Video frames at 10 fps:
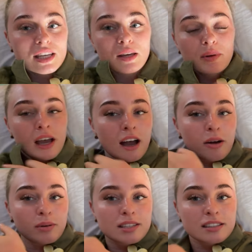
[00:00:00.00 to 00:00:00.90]
here we
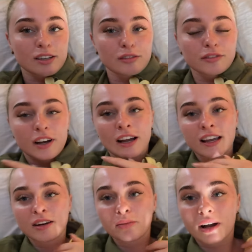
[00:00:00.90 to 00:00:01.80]
are, we're still
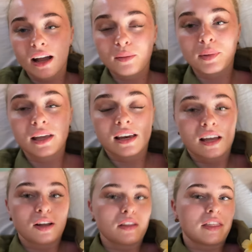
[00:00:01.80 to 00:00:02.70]
fine, we're happy and
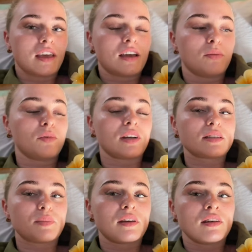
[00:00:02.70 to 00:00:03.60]
healthy, and we're
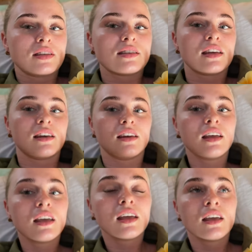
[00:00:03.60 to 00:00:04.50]
experiencing
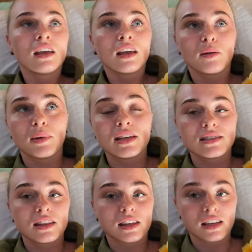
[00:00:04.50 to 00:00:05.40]

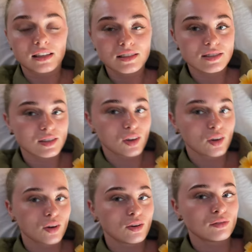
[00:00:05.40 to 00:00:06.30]
amazing things.
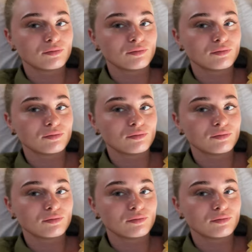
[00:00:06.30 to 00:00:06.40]
So,